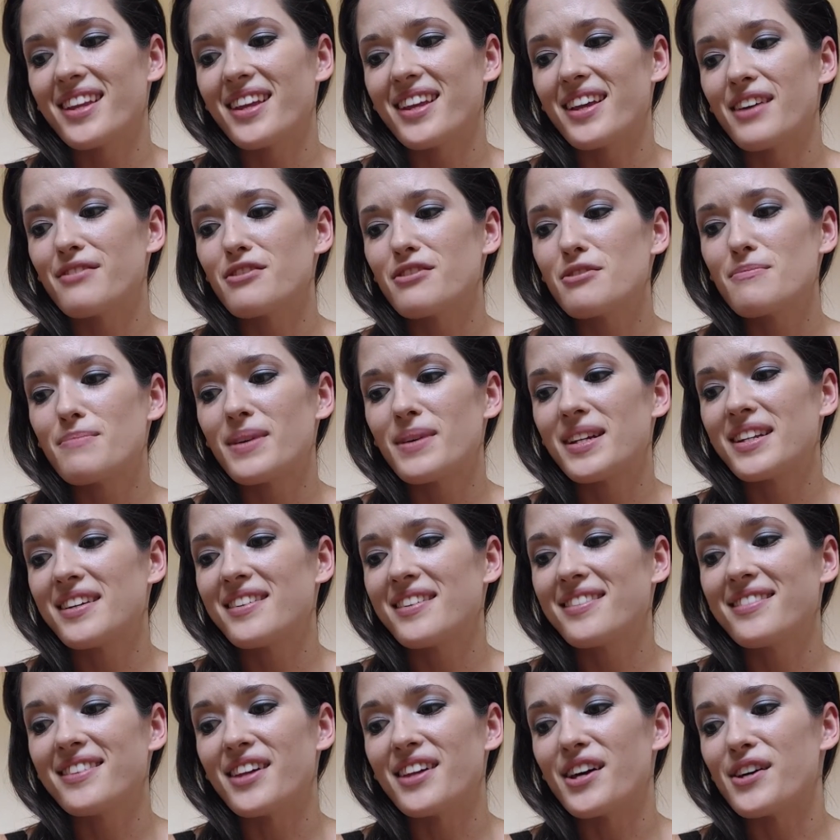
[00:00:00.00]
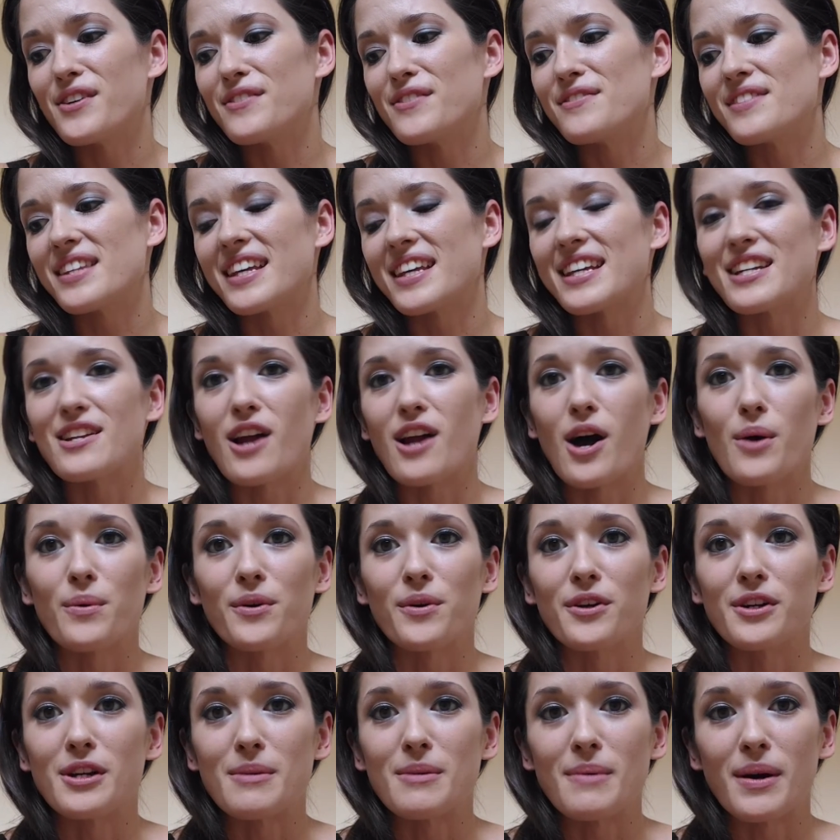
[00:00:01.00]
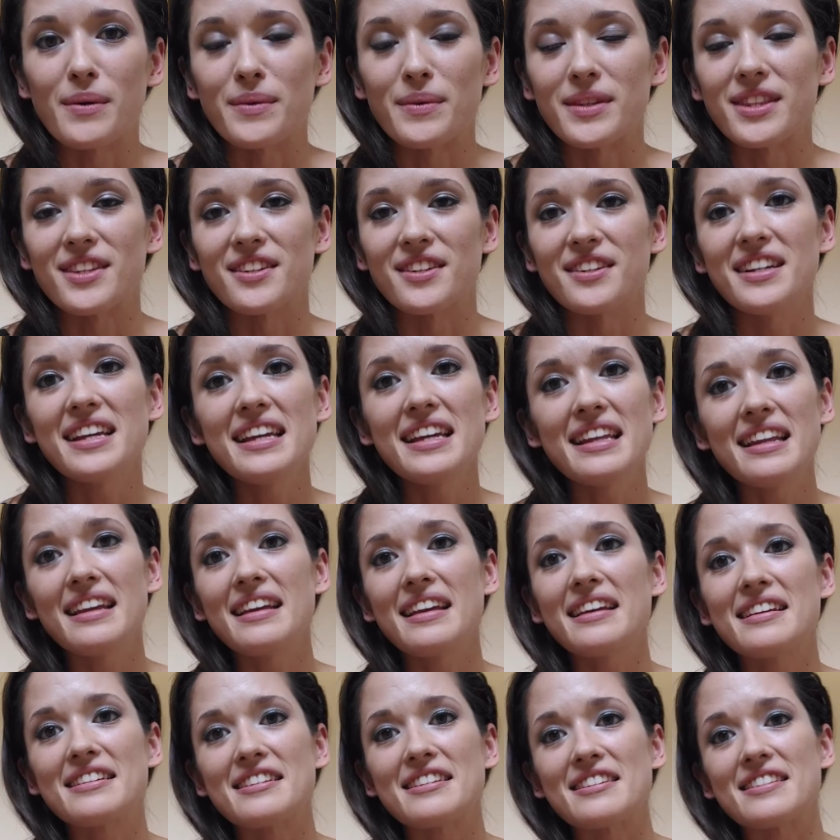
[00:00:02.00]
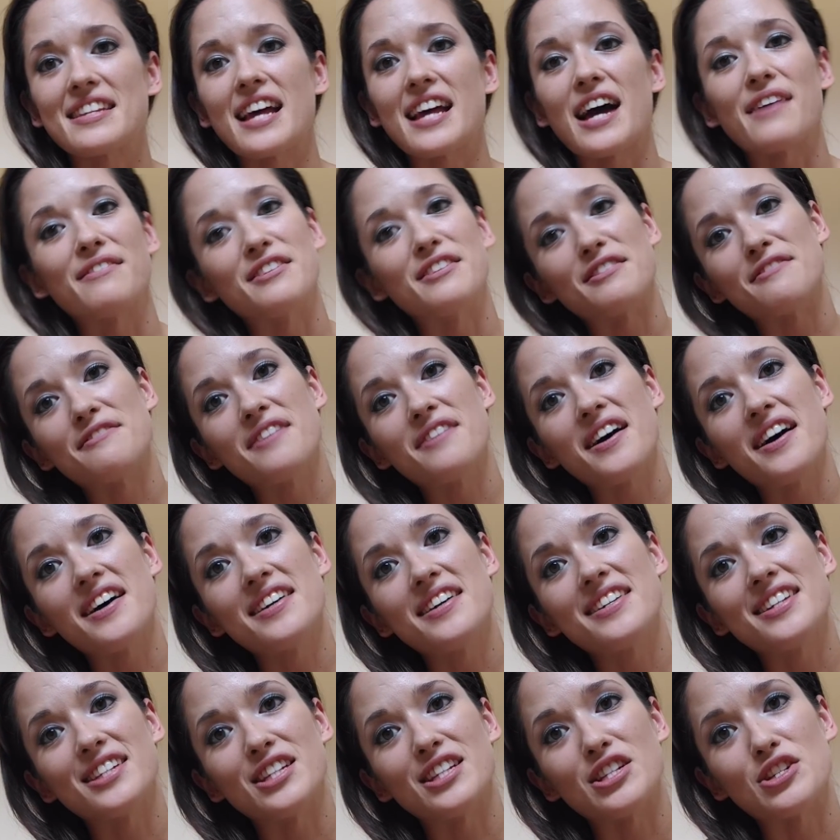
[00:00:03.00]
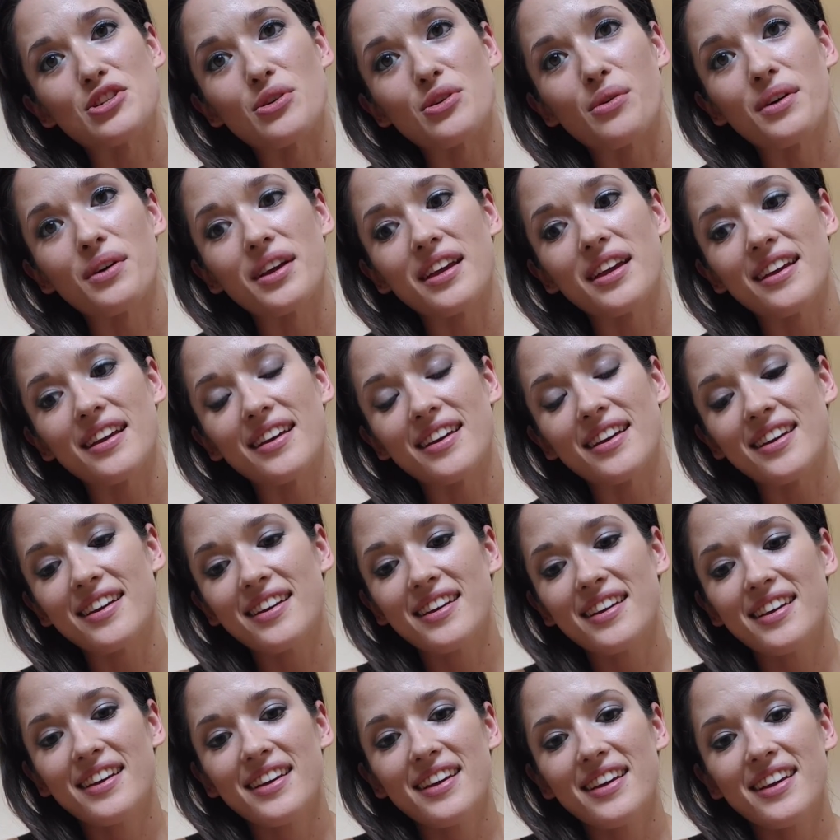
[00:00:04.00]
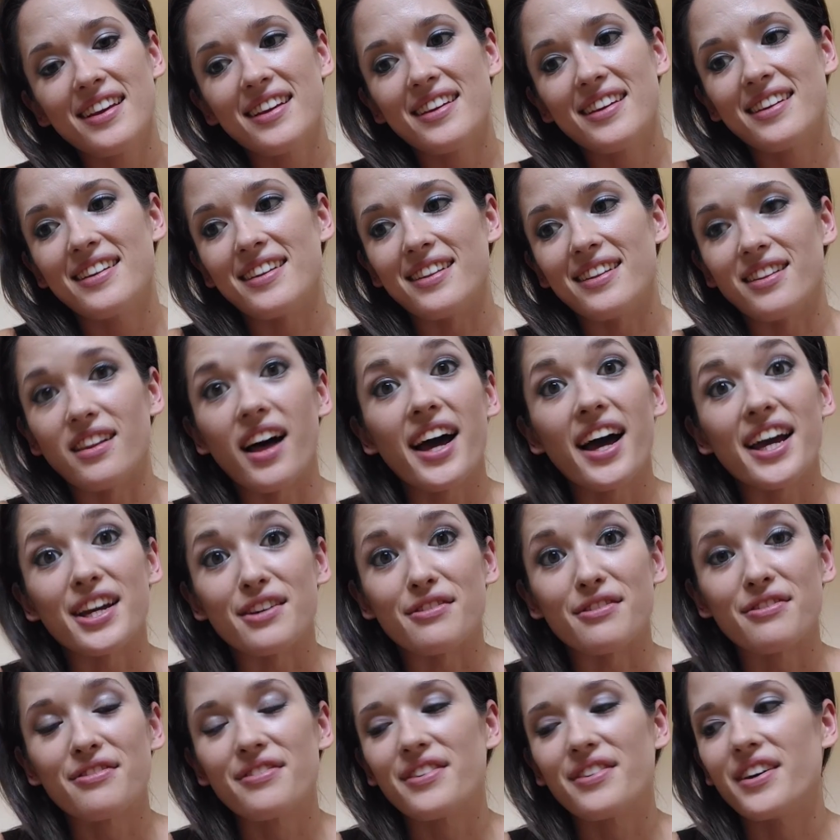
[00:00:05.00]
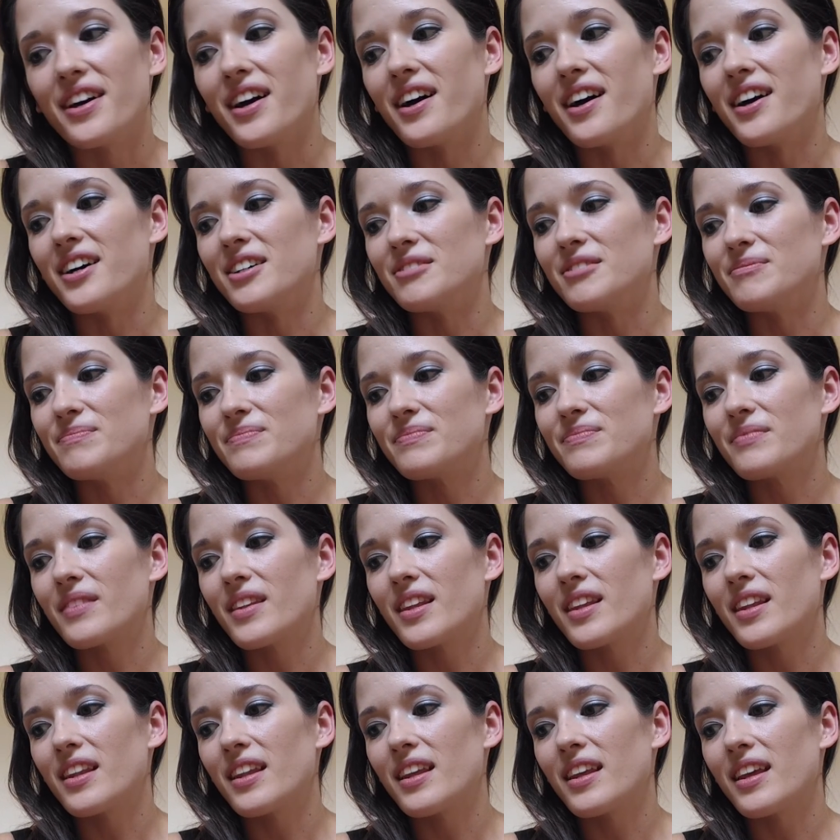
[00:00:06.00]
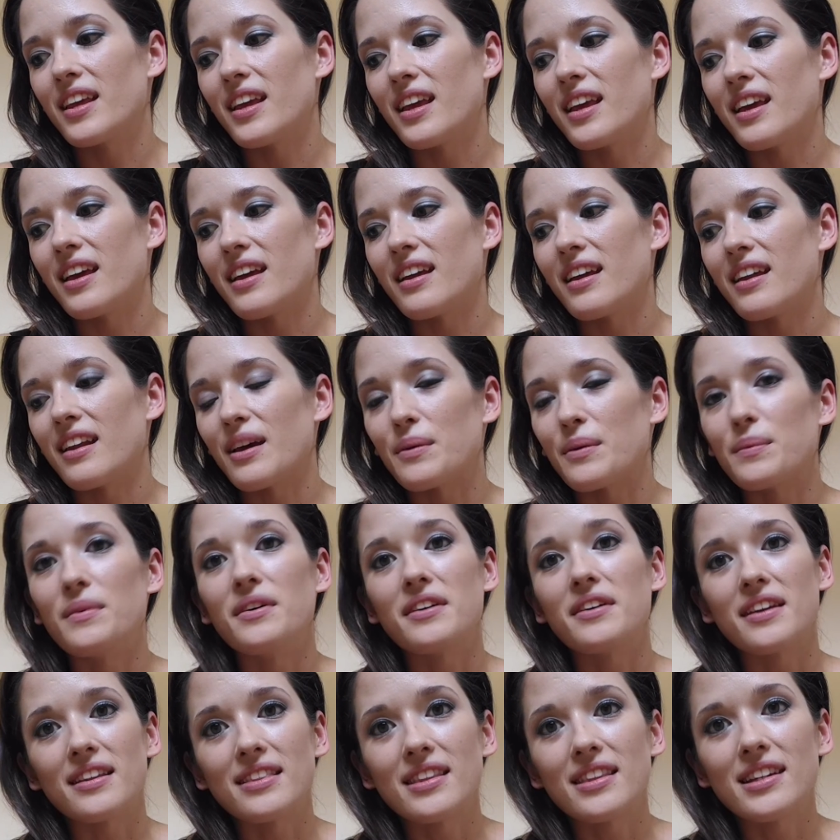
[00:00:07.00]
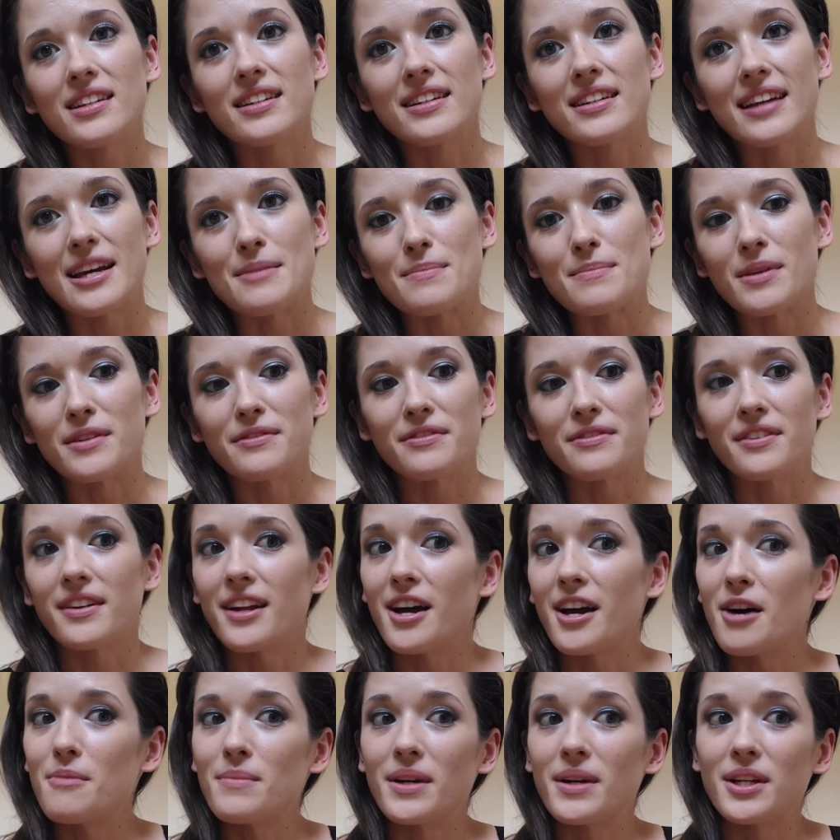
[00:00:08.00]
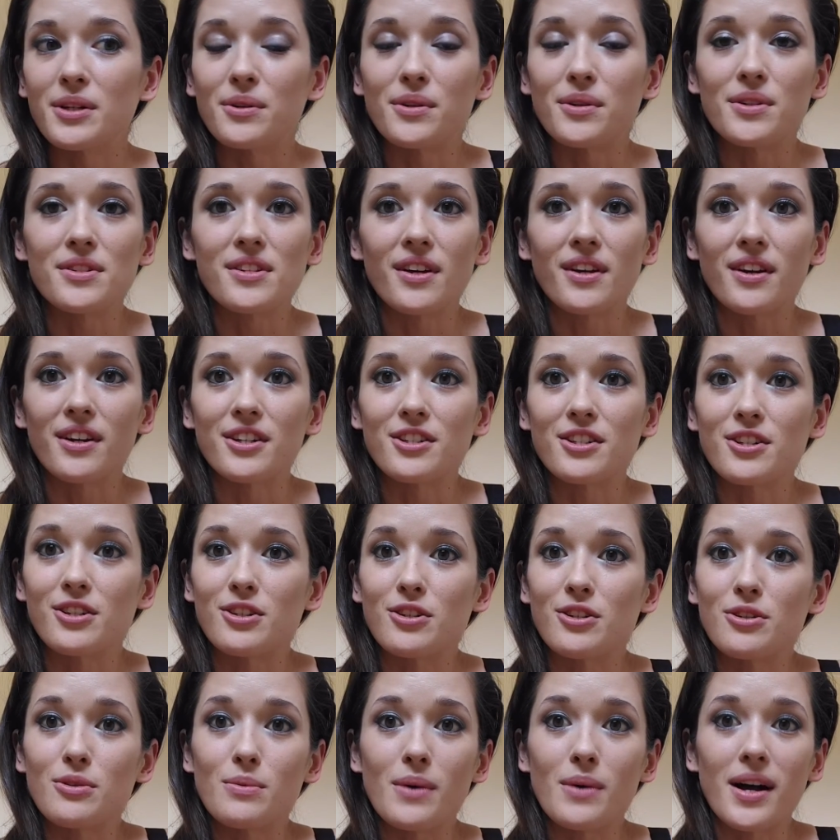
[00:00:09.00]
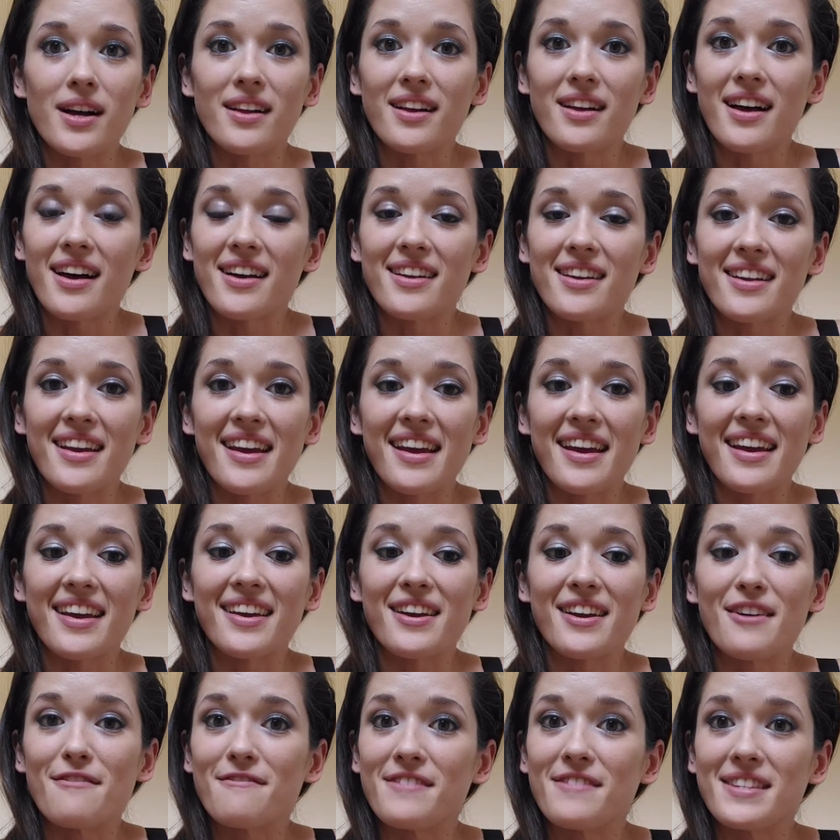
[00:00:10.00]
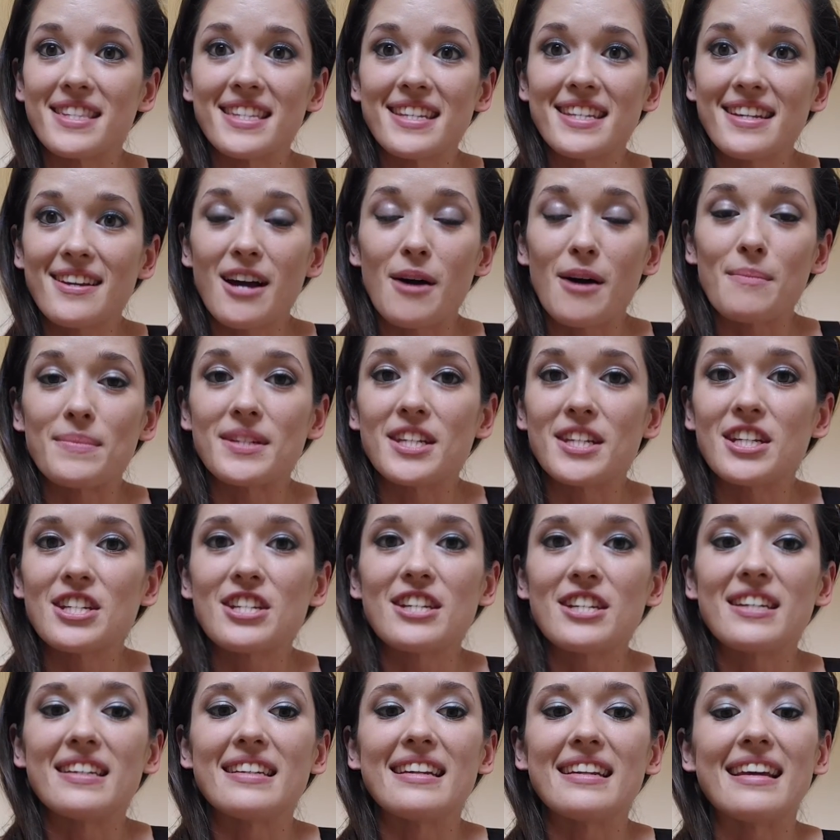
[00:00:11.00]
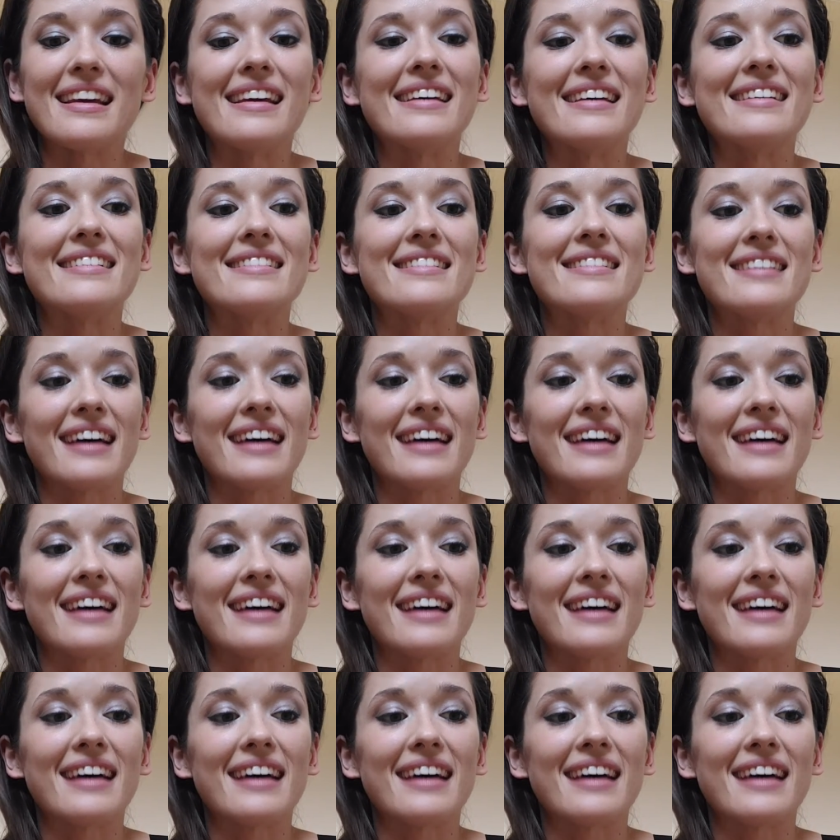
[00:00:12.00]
Everybody loves like not worrying about what they're eating and just having fun and enjoying life. And I will get there again, but for now my goals are to do well at a physique competition, and